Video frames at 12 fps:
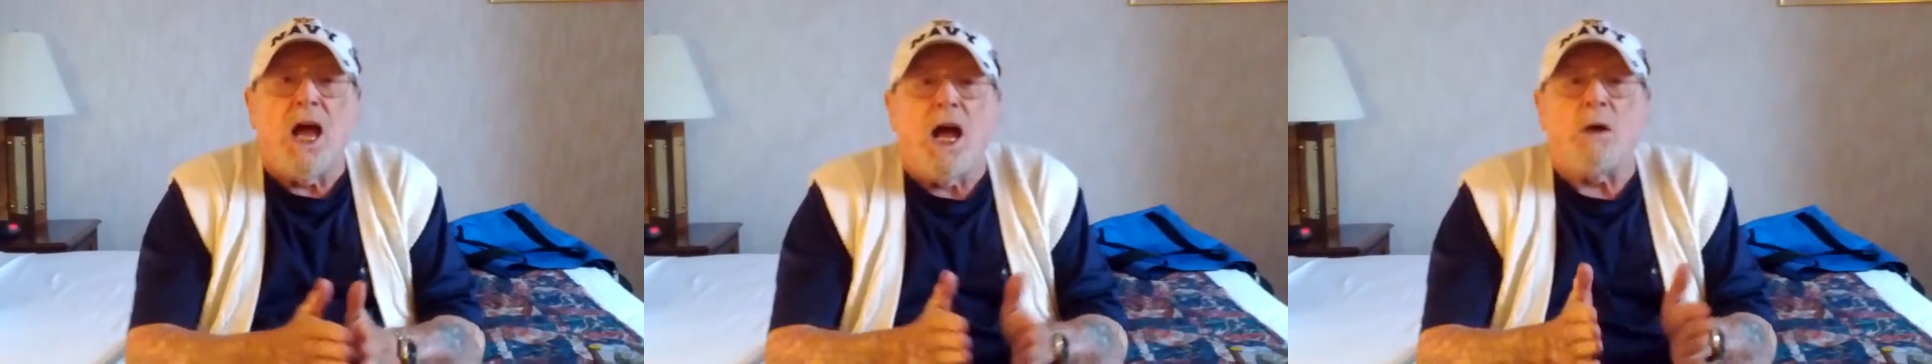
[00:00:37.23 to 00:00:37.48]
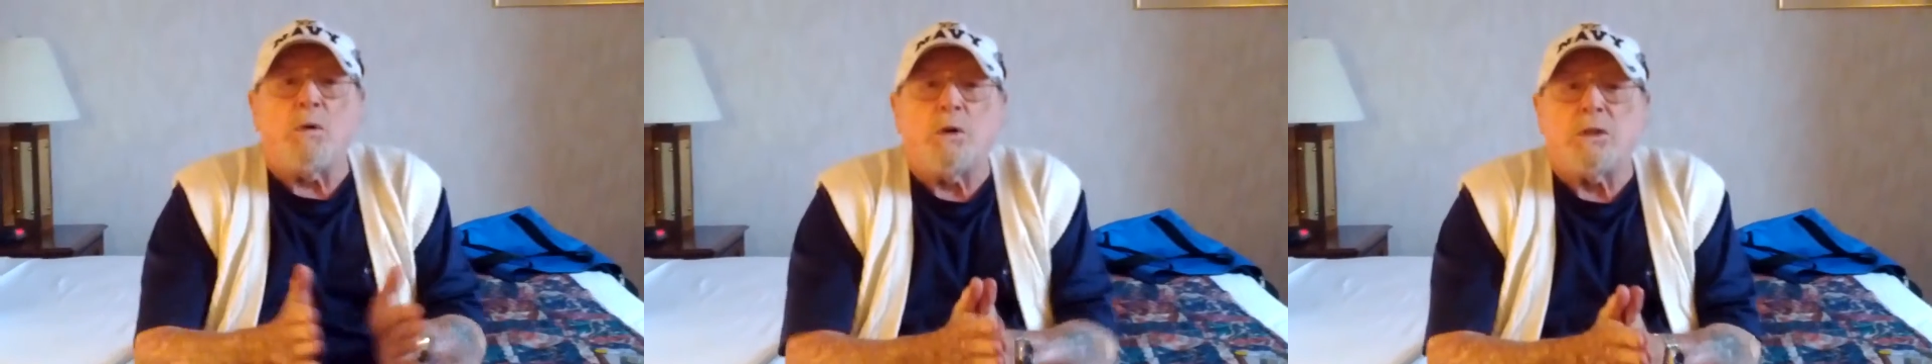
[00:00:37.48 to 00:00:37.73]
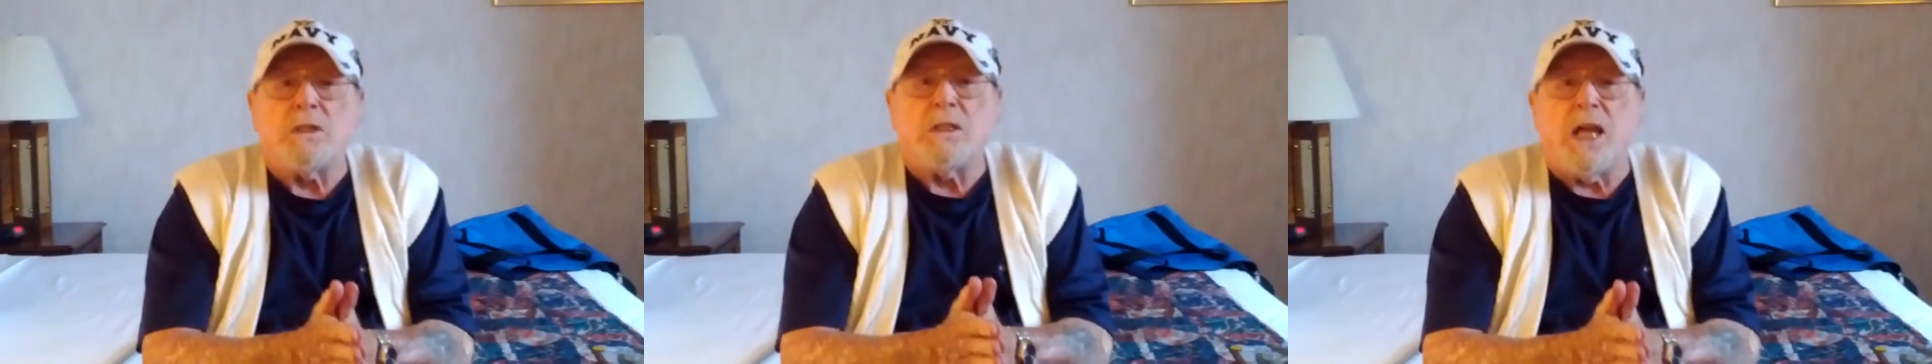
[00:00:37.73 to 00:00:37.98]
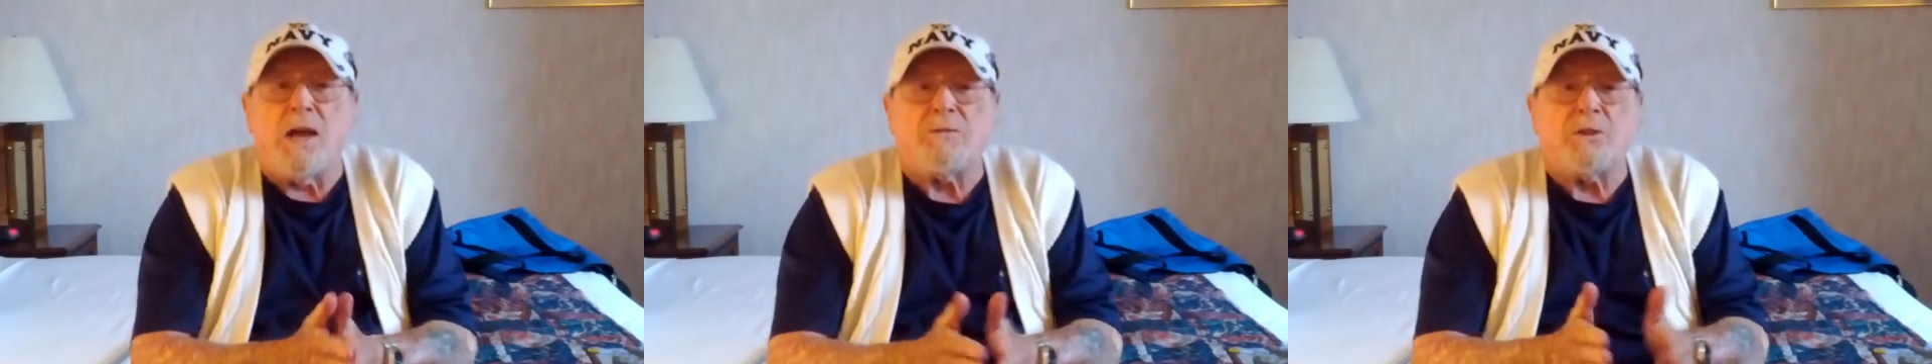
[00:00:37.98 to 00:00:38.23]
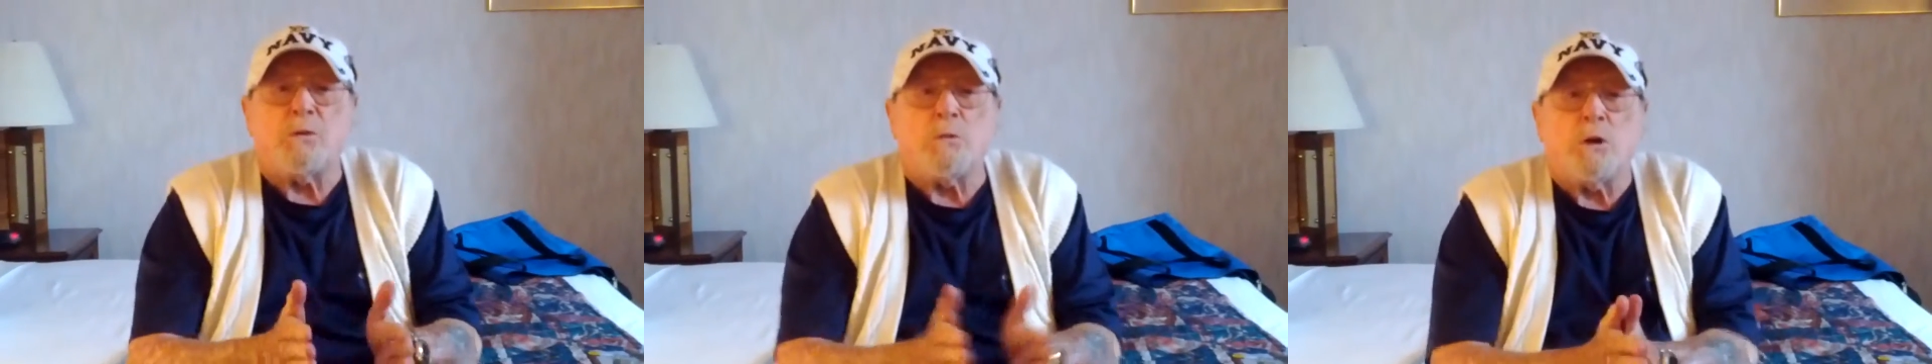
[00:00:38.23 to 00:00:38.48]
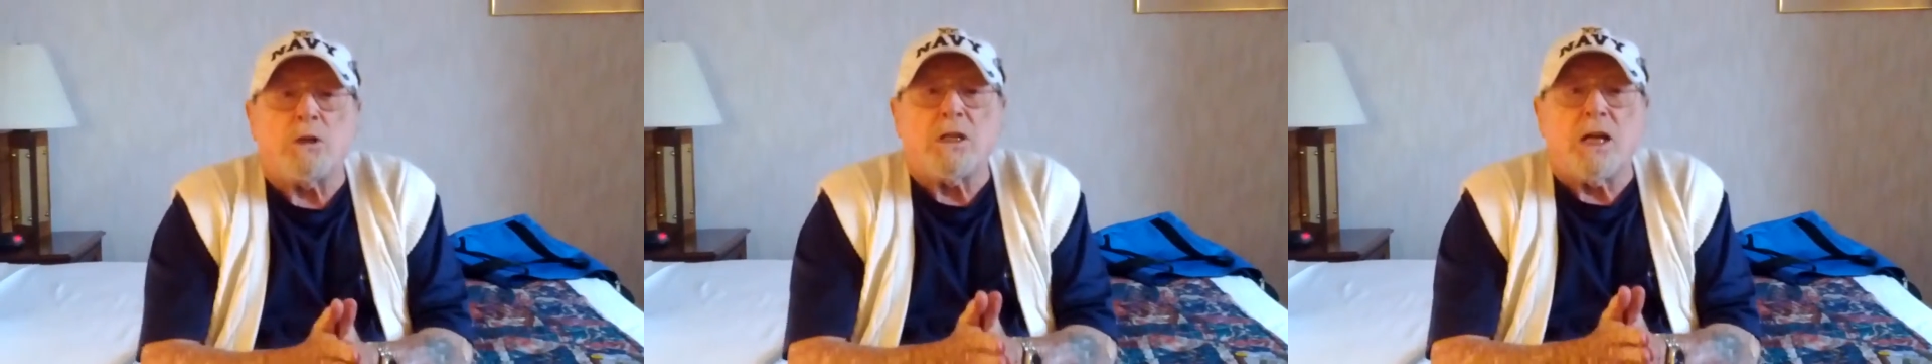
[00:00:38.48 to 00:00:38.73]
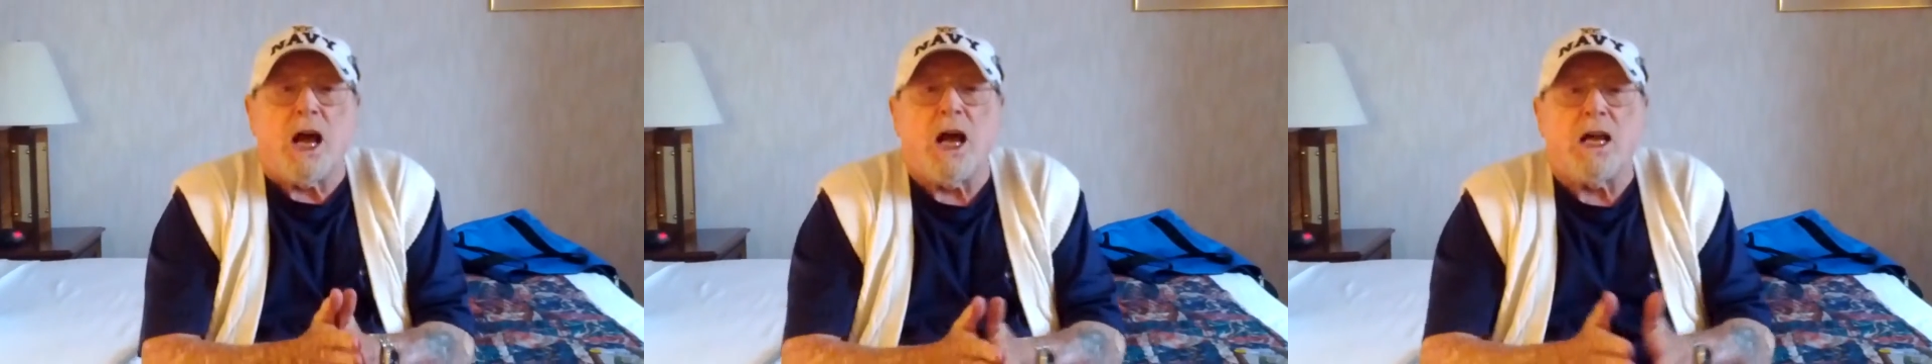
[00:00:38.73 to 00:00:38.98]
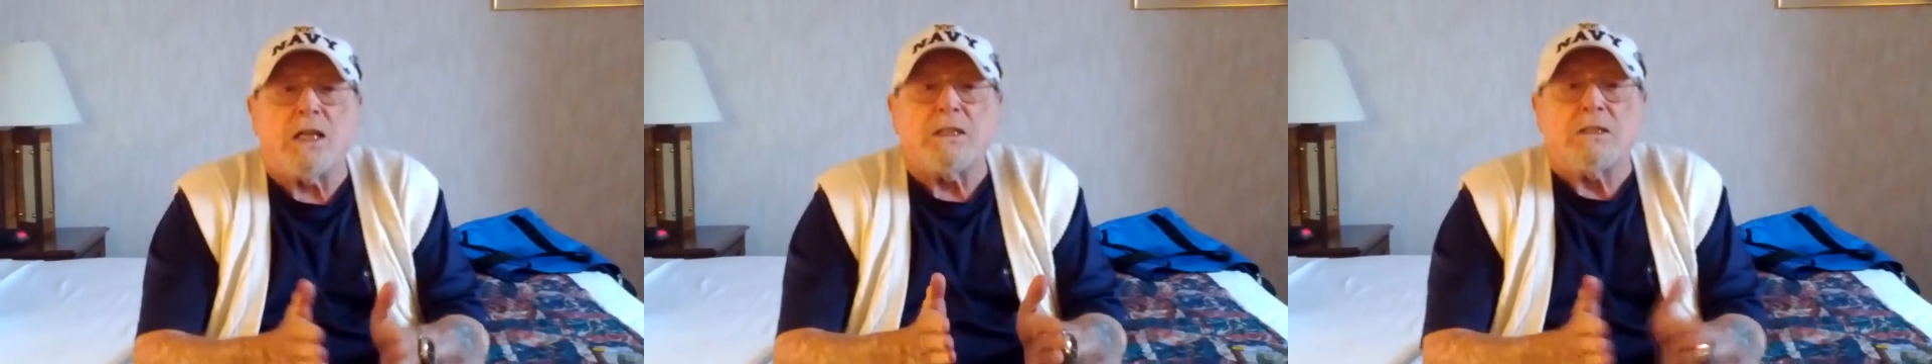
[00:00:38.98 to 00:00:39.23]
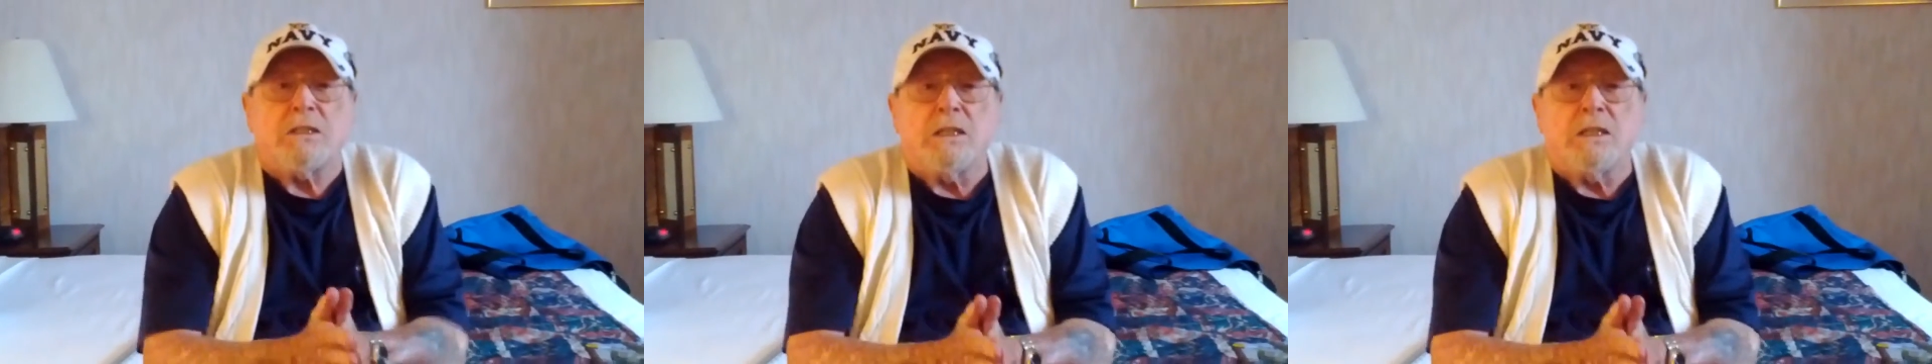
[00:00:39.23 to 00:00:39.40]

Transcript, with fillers: I wouldn't have to work hard.